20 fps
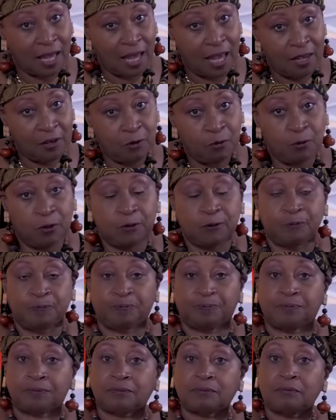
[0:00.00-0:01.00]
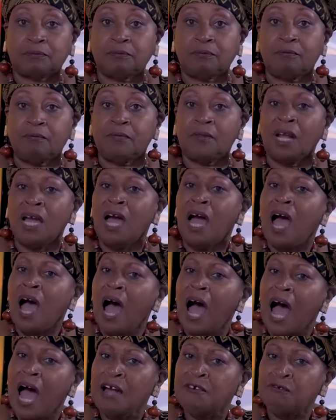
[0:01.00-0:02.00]
End quote.
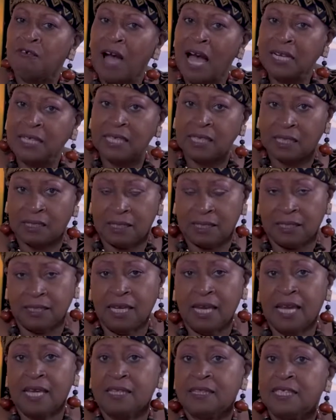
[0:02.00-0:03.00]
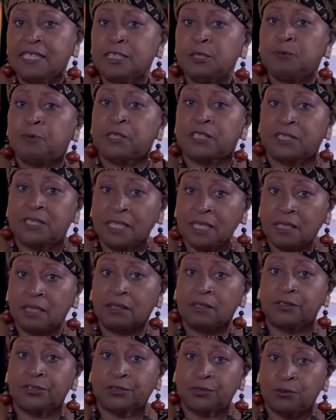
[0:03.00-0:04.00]
Ironically, this
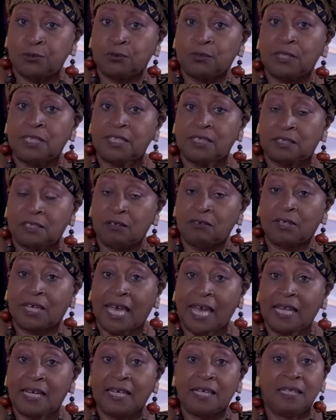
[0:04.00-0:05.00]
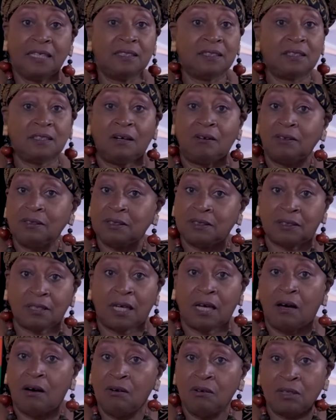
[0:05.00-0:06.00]
particular school is located in
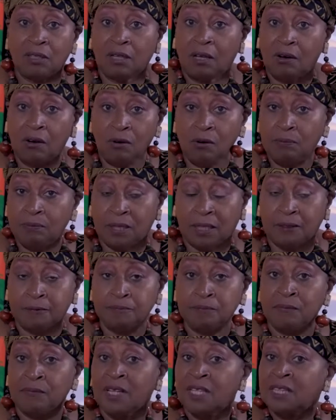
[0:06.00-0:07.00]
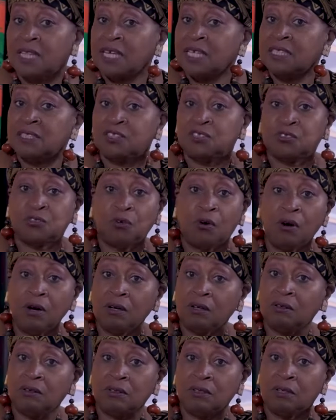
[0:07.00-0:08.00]
Tulsa, Oklahoma, the
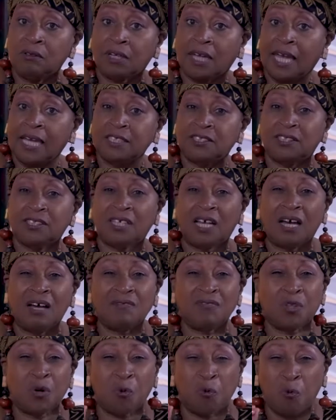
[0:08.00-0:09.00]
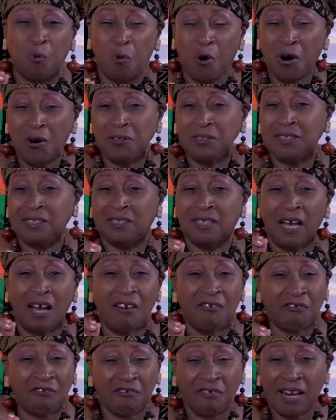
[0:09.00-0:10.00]
historical location of the worst
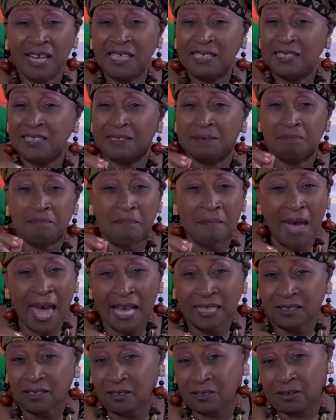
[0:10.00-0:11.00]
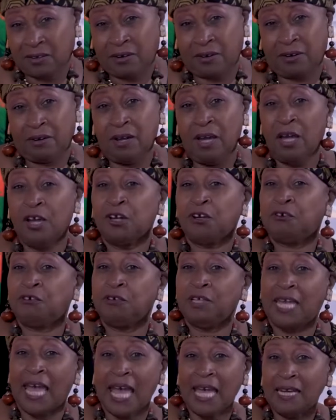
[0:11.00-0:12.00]
race massacre
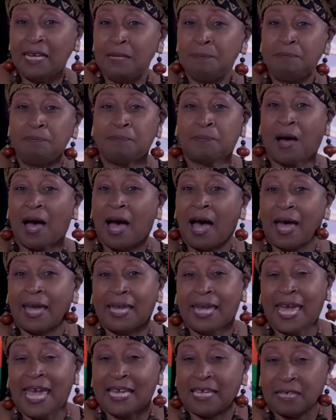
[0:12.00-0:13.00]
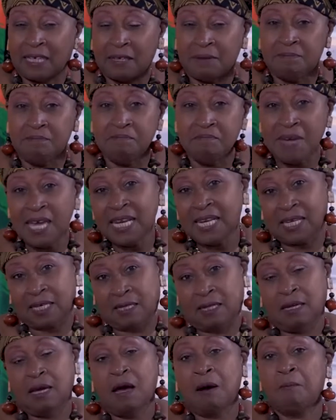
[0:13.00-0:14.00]
created by and
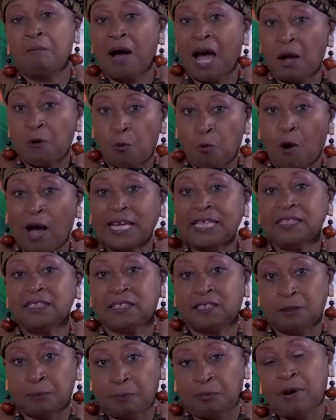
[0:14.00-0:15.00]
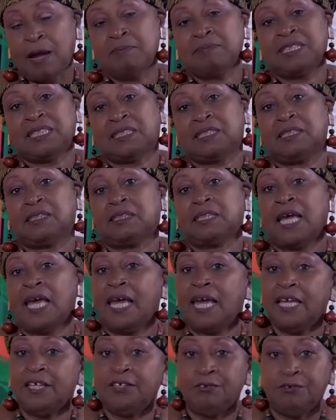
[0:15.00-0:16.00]
committed by white supremacists
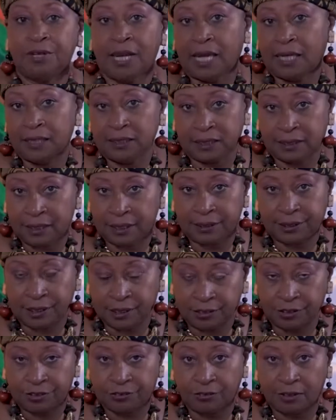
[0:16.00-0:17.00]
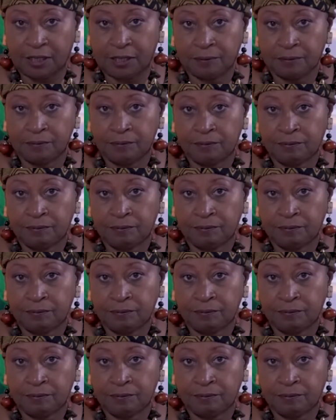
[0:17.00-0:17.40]
in United States history.